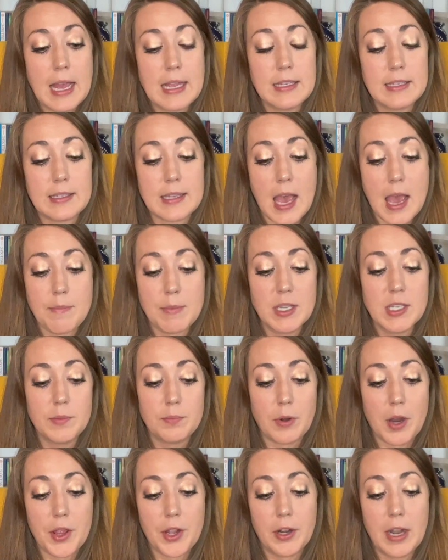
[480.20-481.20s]
and Simon's
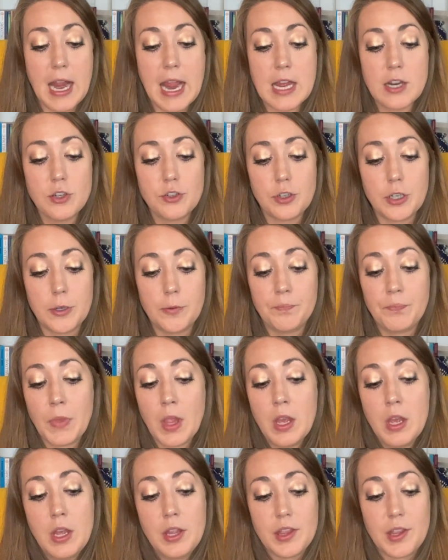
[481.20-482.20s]
brother Andrew.
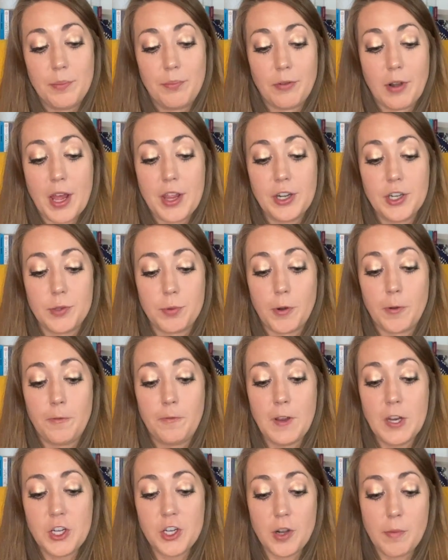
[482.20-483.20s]
The brothers were
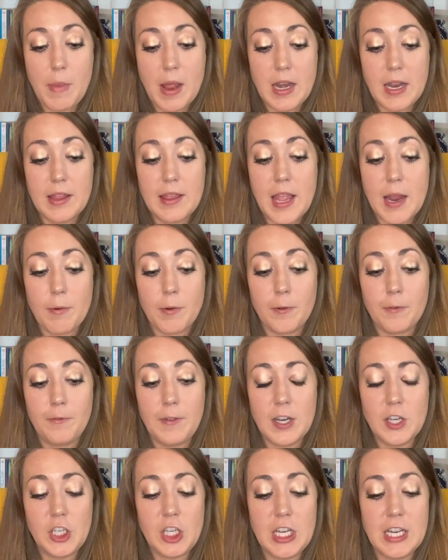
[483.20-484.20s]
fishermen, and they were
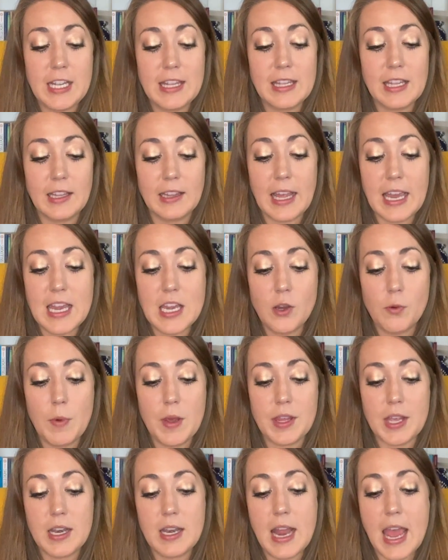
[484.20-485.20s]
fishing in the lake
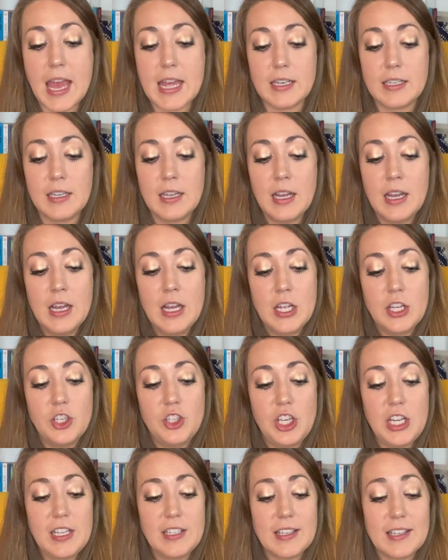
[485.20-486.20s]
with a net.
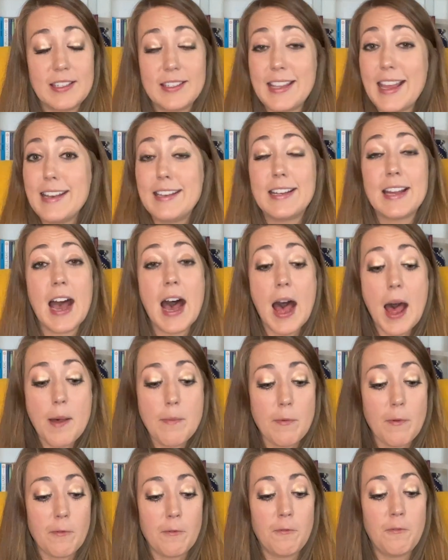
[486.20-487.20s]
Jesus said,
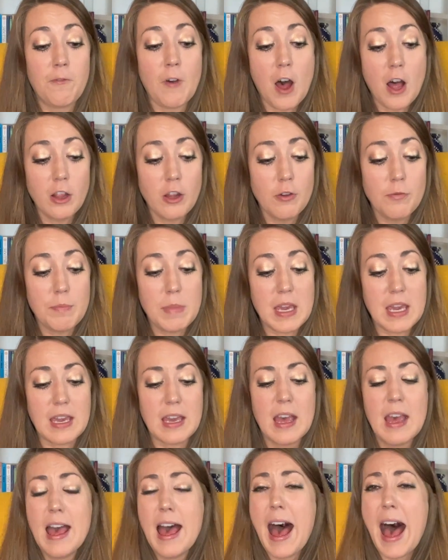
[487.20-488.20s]
come, follow me.
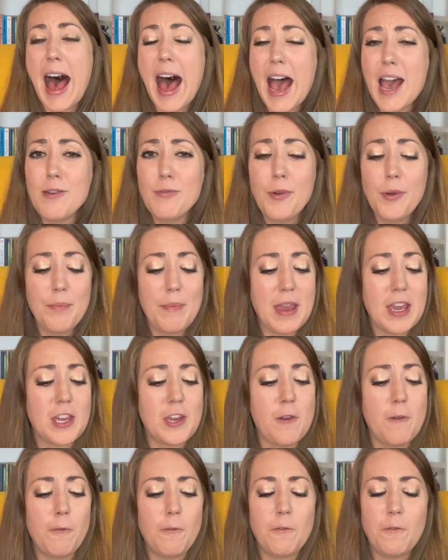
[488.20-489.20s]
I will make
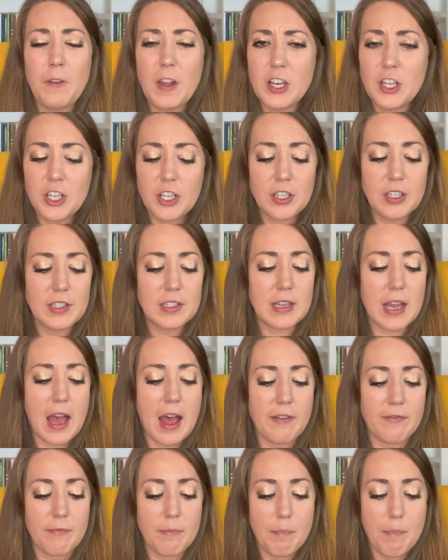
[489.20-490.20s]
you fishers
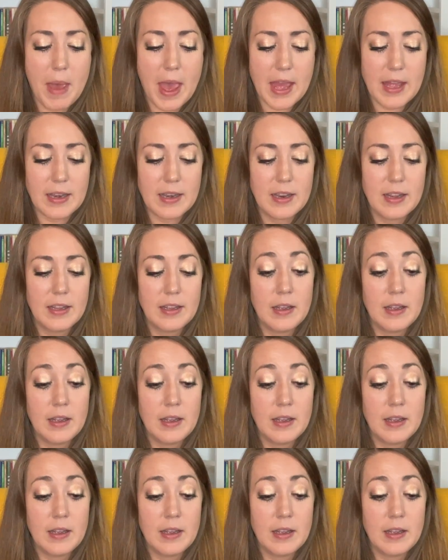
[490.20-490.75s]
of men.